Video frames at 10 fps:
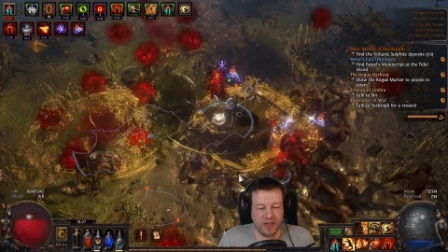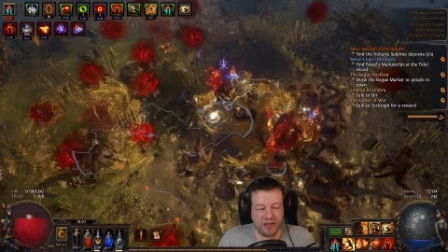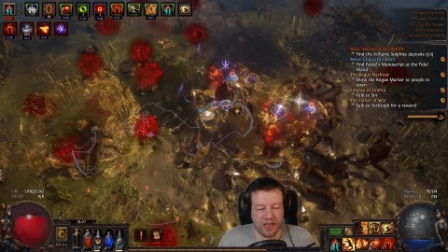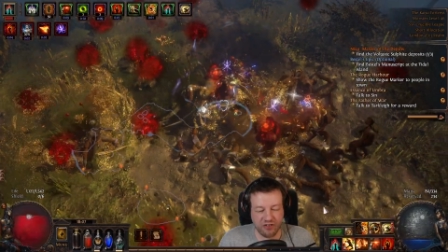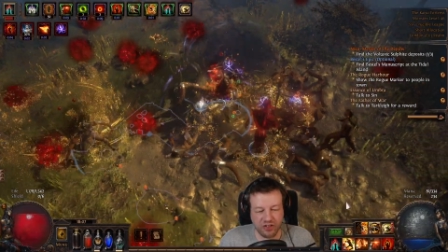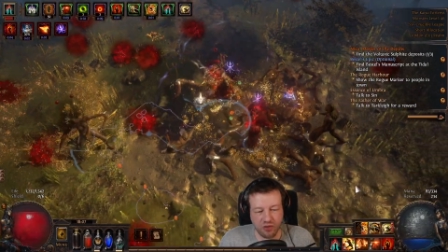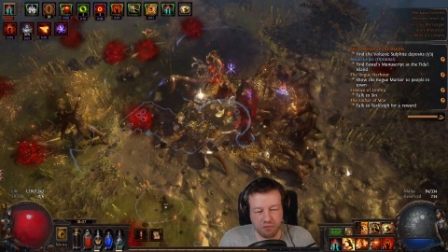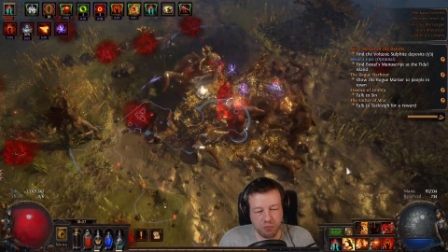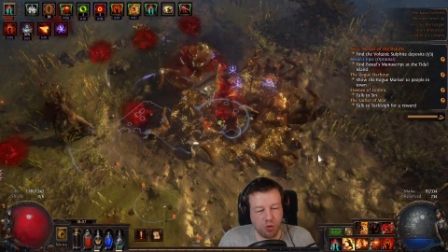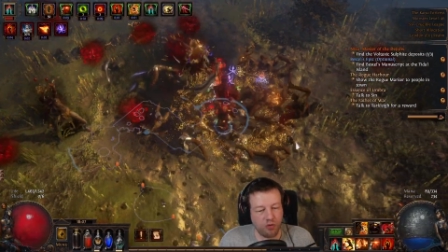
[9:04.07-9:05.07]
They actually do
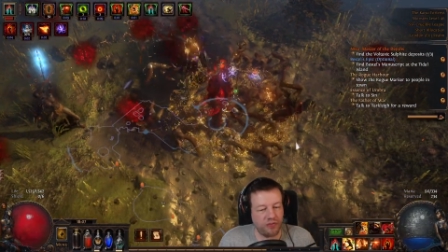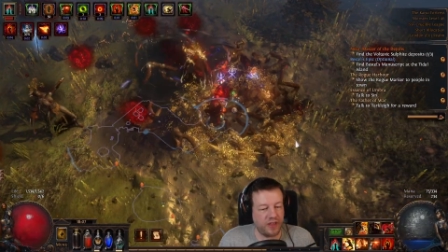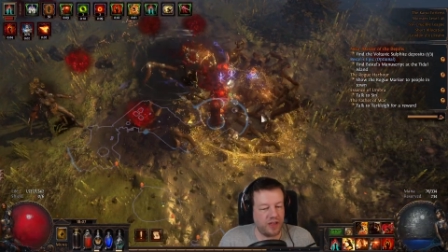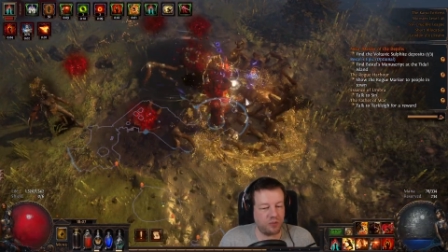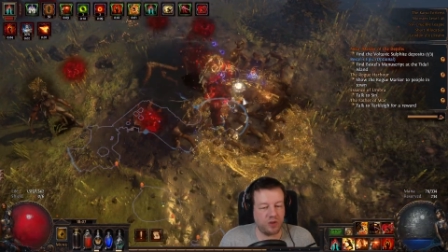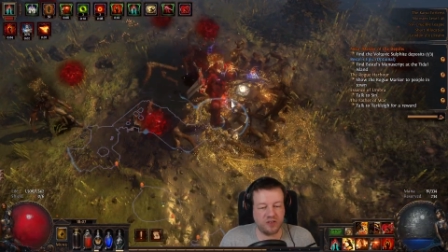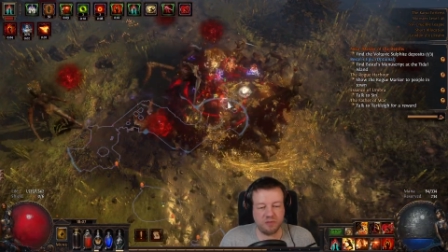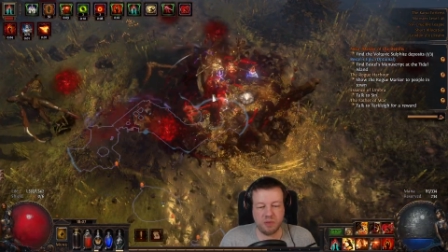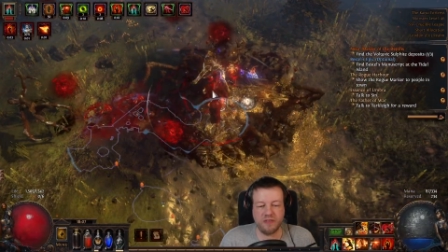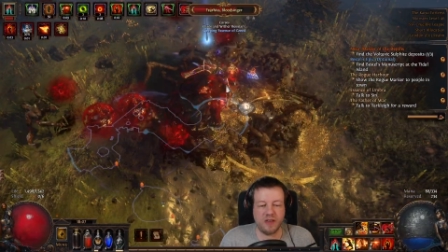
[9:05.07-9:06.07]
more than that, and we'll
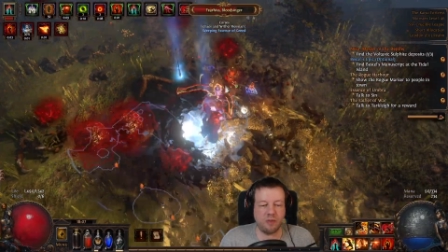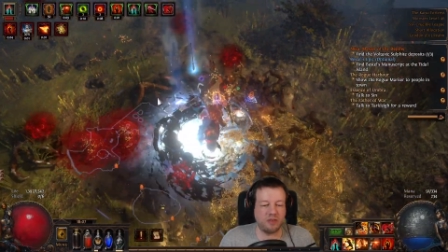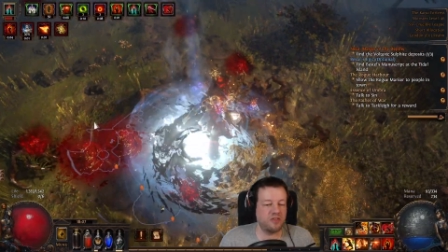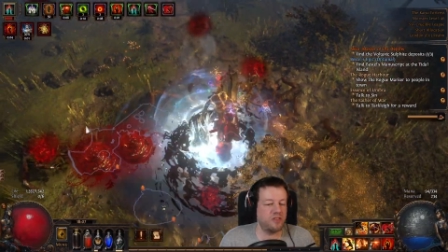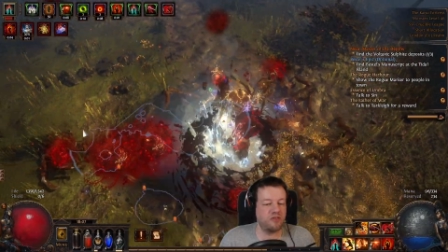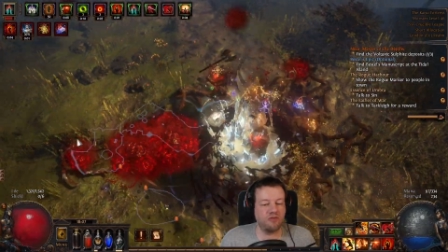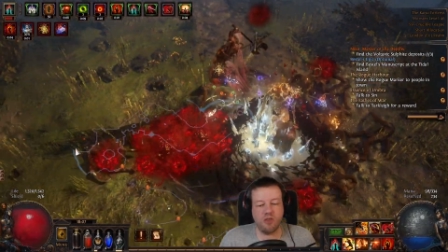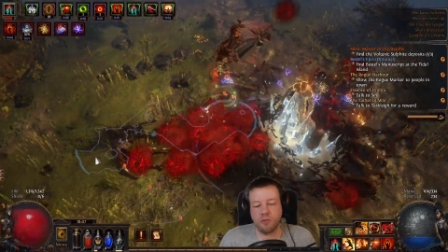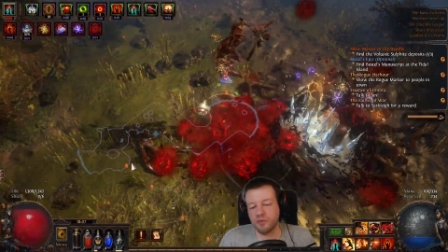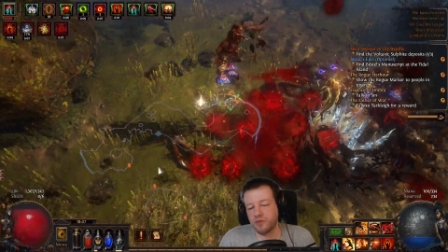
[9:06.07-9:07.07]
explain that once this
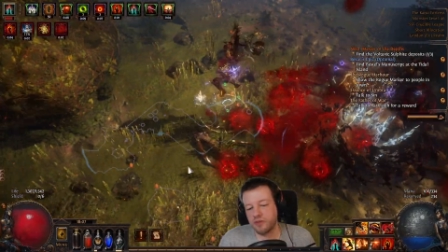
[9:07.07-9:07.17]
drops.